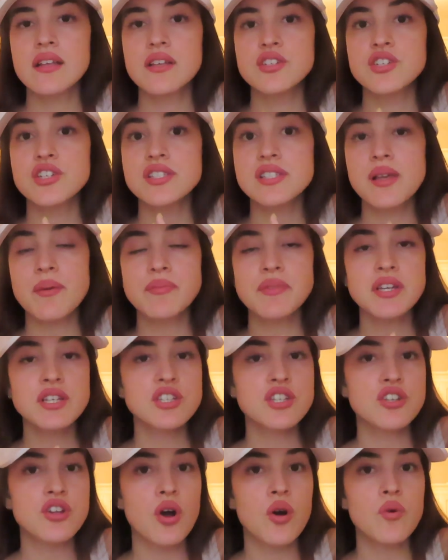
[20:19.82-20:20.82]
Just something
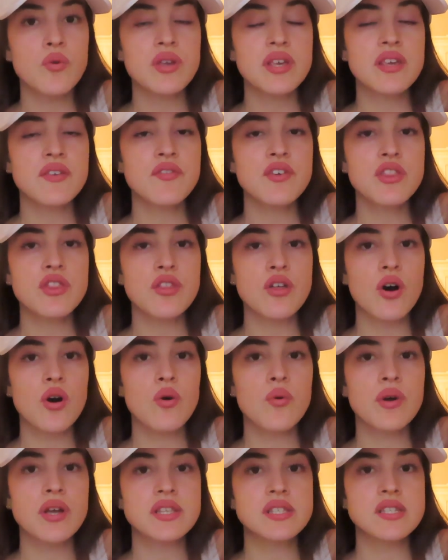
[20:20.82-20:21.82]
to know, even
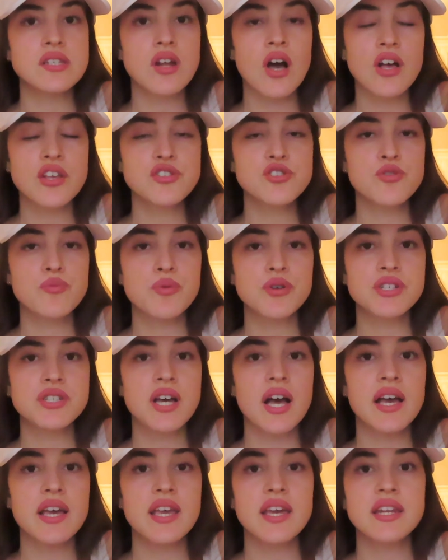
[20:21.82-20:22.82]
though it's not super
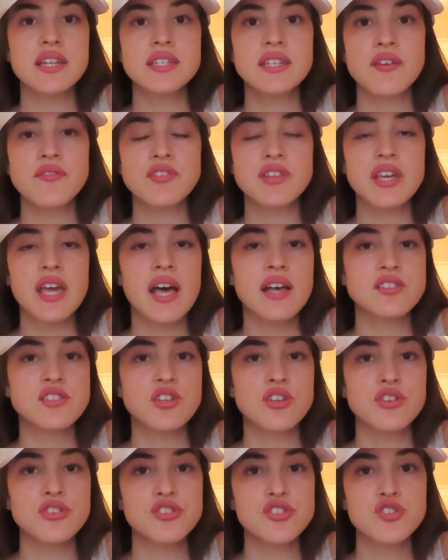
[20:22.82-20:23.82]
tight and it definitely has a
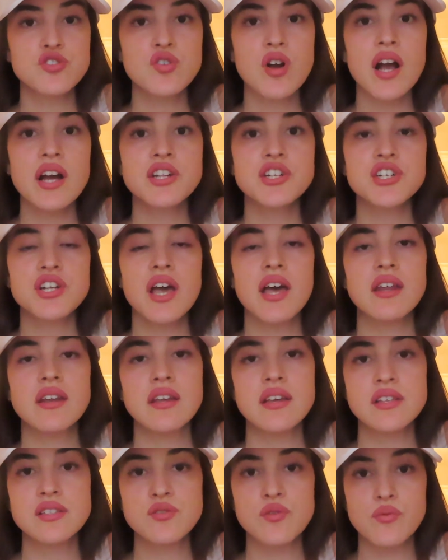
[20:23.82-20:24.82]
good stretch and
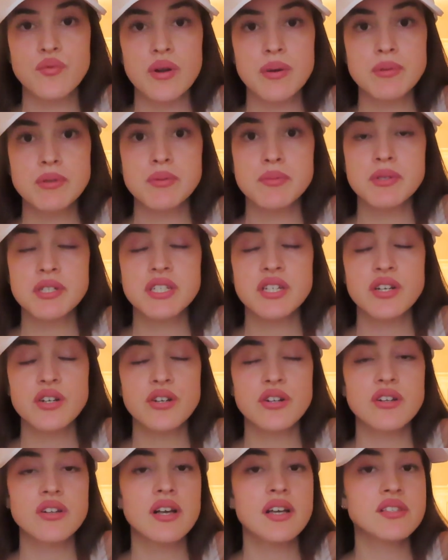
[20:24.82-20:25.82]
it's a ribbed
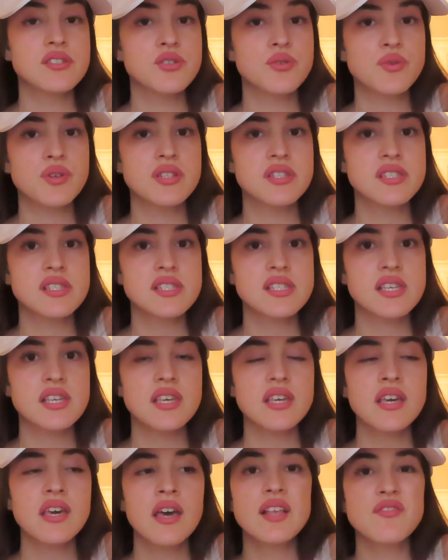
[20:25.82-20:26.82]
material, as you can
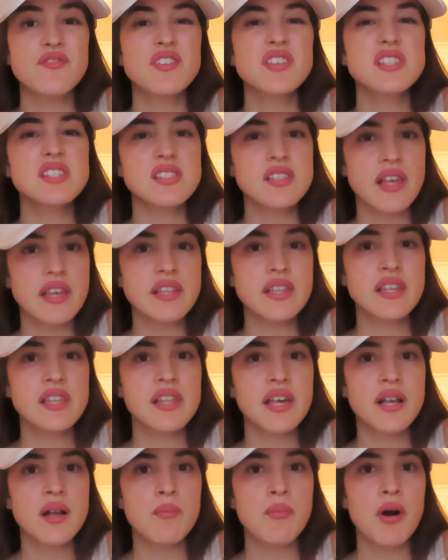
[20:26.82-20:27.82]
see, it fits slightly
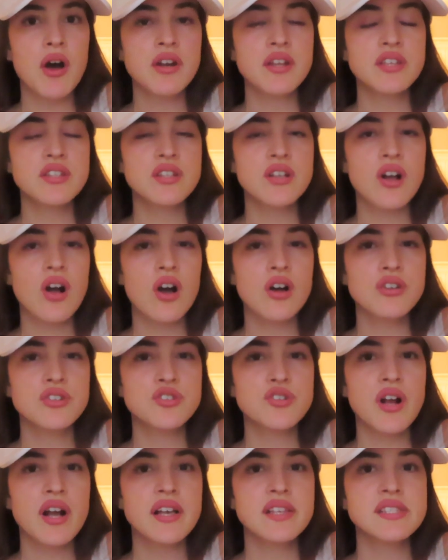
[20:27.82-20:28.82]
like a bodycon
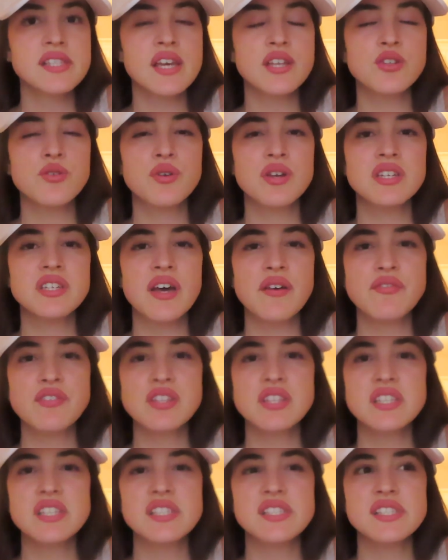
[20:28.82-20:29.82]
dress, and you can
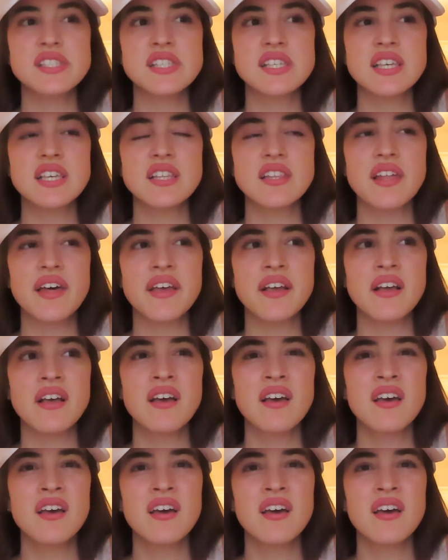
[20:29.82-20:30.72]
definitely see like